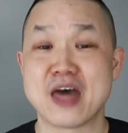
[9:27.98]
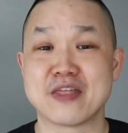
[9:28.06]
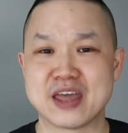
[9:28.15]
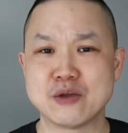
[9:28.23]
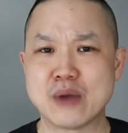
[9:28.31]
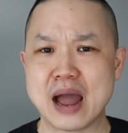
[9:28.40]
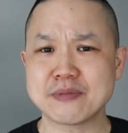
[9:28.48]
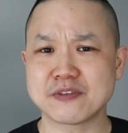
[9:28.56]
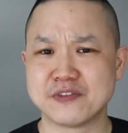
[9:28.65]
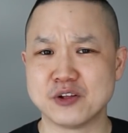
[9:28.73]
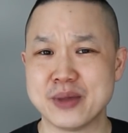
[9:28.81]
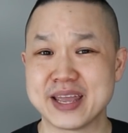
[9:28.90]
They wrapped
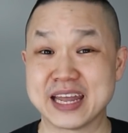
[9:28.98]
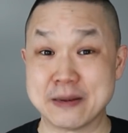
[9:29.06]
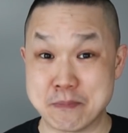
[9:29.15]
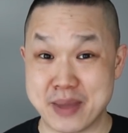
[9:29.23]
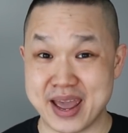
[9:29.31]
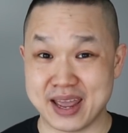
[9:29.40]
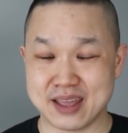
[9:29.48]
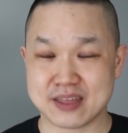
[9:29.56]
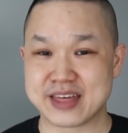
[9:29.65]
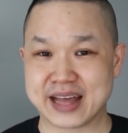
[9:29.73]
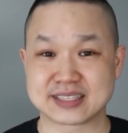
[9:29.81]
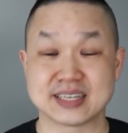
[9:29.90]
filming in
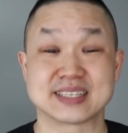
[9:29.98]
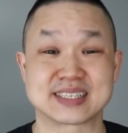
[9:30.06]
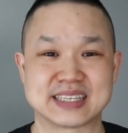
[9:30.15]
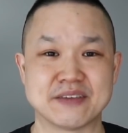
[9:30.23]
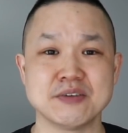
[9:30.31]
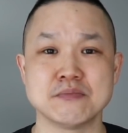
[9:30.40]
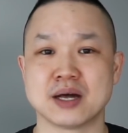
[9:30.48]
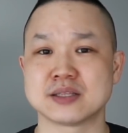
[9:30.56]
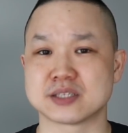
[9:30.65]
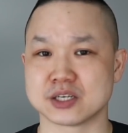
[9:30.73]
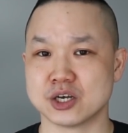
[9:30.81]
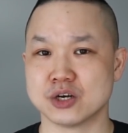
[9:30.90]
May, that's 7
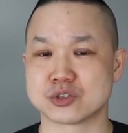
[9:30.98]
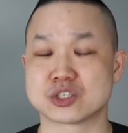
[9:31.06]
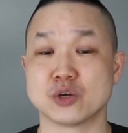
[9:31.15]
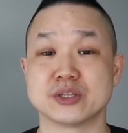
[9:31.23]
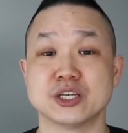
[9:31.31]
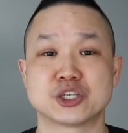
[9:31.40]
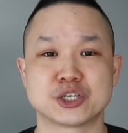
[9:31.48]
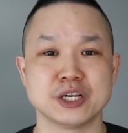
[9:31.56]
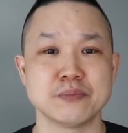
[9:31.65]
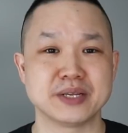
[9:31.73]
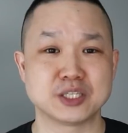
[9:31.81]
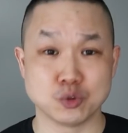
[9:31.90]
months ago, so it
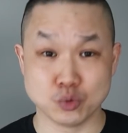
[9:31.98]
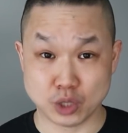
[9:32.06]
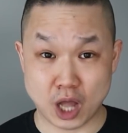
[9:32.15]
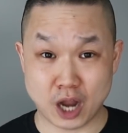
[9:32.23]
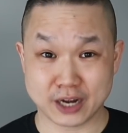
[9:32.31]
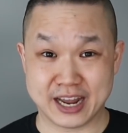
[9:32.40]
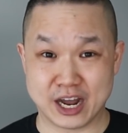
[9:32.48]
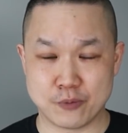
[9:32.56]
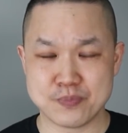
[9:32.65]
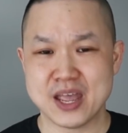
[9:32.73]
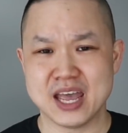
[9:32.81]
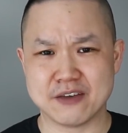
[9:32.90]
shouldn't be too long now.
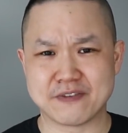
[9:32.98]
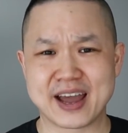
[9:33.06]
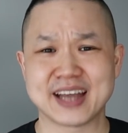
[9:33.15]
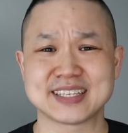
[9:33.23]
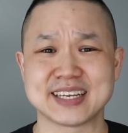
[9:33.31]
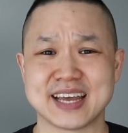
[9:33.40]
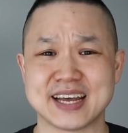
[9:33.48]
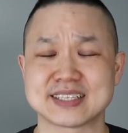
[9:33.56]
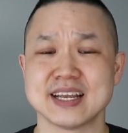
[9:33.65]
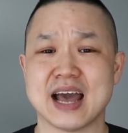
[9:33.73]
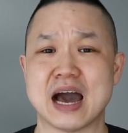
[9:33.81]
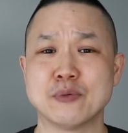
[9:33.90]
If I had to
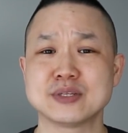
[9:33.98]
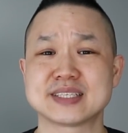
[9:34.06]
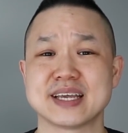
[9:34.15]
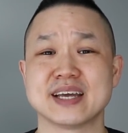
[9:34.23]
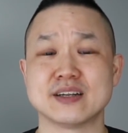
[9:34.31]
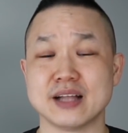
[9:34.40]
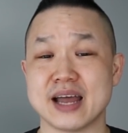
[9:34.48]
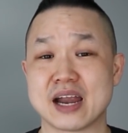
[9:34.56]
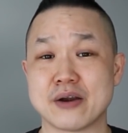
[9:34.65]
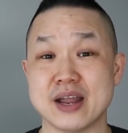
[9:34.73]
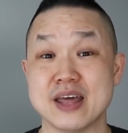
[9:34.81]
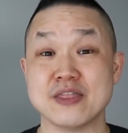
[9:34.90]
guess, I would say it'll
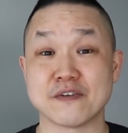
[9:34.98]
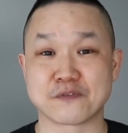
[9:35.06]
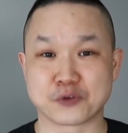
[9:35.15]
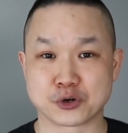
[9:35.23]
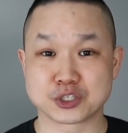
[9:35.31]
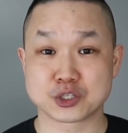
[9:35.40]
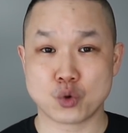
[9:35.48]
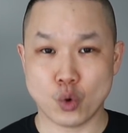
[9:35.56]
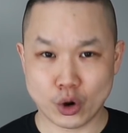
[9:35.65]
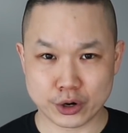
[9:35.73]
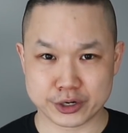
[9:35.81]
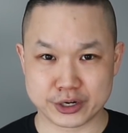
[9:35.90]
air in the first
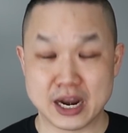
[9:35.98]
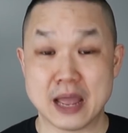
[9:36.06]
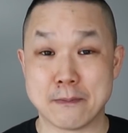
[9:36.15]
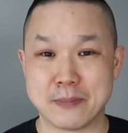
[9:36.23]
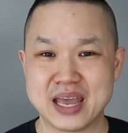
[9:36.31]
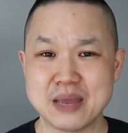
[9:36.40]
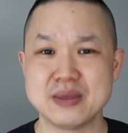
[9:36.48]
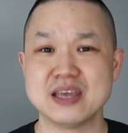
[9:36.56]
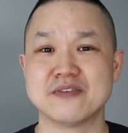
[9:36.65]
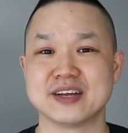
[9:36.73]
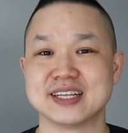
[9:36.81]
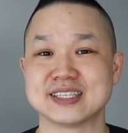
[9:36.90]
quarter, maybe
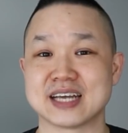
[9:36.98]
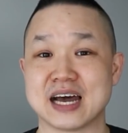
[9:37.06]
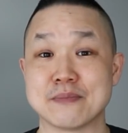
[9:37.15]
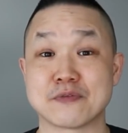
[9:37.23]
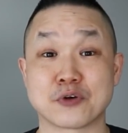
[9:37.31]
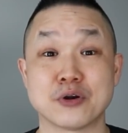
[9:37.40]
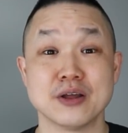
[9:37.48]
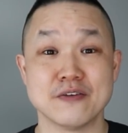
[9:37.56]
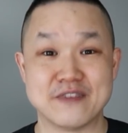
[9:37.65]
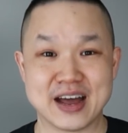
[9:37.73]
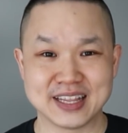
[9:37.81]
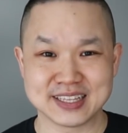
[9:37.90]
even in time for
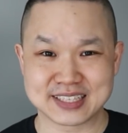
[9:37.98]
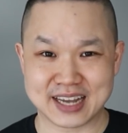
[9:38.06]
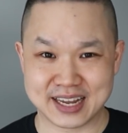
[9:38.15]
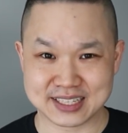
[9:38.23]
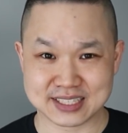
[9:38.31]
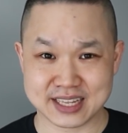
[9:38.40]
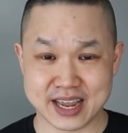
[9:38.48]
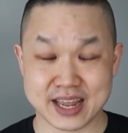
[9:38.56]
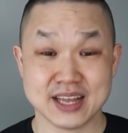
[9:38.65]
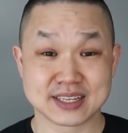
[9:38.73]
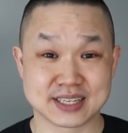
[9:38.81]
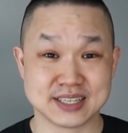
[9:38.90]
Valentine's
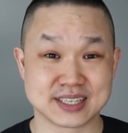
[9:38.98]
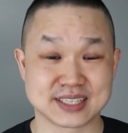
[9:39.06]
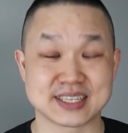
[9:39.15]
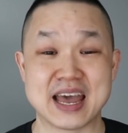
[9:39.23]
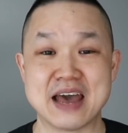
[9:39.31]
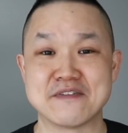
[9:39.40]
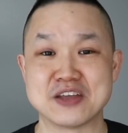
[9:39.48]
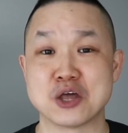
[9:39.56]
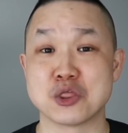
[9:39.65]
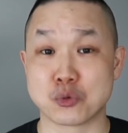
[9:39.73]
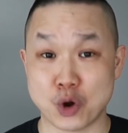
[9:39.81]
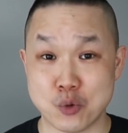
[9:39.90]
Day, since it's heavy
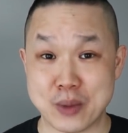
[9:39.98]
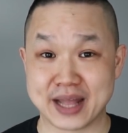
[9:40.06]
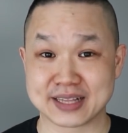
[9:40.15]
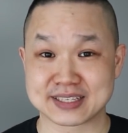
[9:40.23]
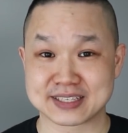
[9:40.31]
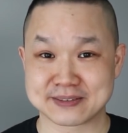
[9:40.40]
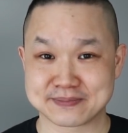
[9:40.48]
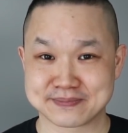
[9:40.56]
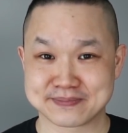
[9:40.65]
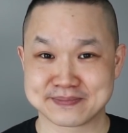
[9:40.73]
on the romance.